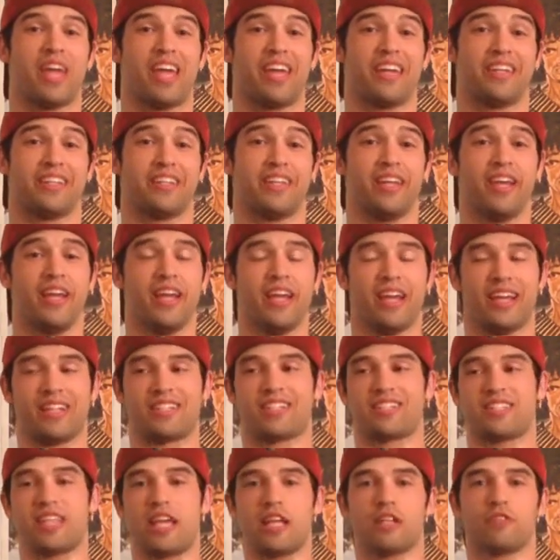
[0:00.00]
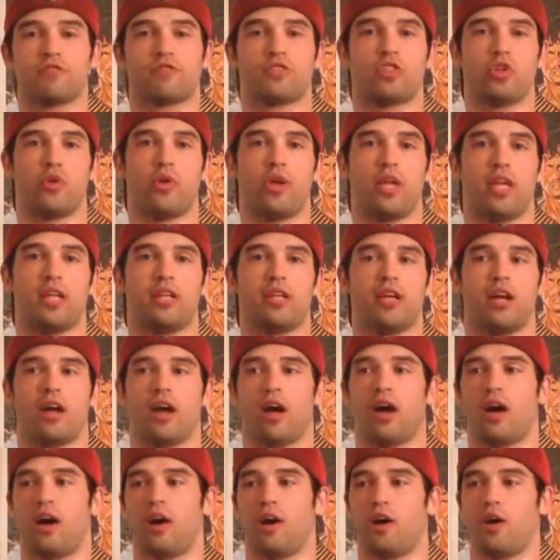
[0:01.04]
And instead of doing
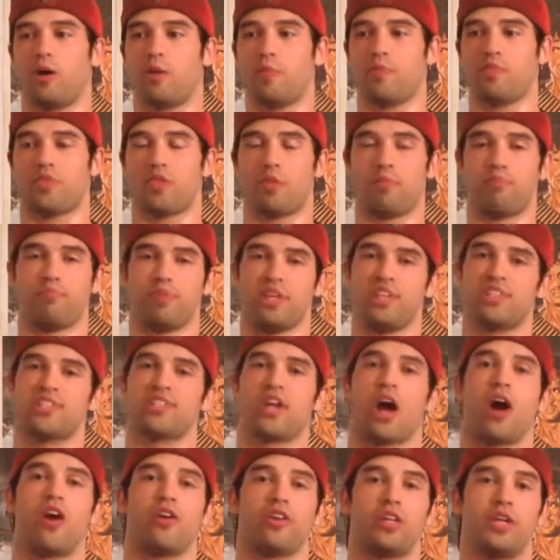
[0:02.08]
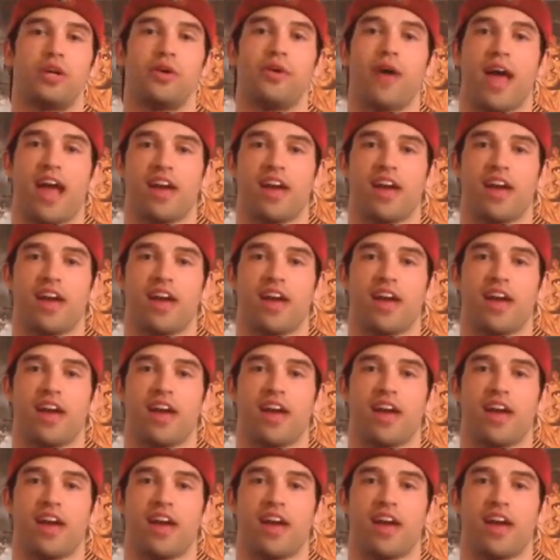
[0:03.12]
the Beast cardio,